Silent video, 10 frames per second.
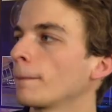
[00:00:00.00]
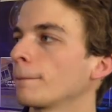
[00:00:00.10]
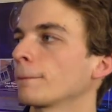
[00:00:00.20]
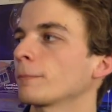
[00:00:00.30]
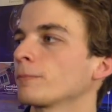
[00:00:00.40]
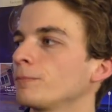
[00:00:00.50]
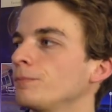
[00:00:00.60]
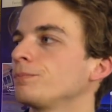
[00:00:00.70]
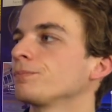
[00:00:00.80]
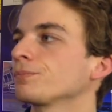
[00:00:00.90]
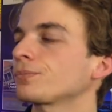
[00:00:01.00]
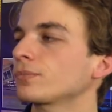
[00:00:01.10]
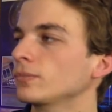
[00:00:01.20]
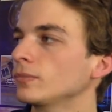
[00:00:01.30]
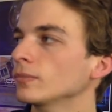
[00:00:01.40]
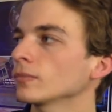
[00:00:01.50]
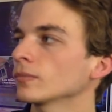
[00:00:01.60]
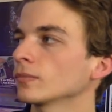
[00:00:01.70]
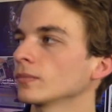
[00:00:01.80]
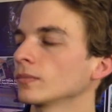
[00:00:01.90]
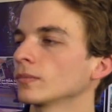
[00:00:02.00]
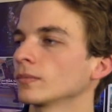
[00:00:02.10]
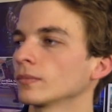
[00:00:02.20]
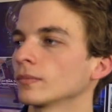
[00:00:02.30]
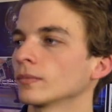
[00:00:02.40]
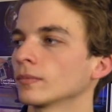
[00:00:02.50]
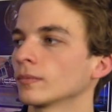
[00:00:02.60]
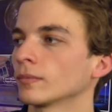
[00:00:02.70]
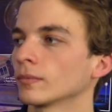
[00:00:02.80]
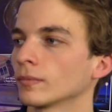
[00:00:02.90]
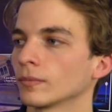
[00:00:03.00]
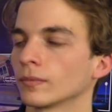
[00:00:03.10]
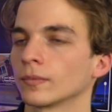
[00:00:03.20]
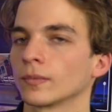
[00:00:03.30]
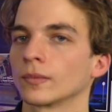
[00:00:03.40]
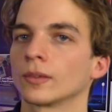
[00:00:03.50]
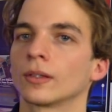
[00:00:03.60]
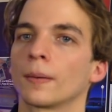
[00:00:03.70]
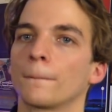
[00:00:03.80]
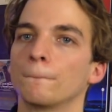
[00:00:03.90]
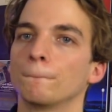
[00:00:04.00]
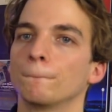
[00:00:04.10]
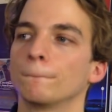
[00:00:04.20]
(not speaking)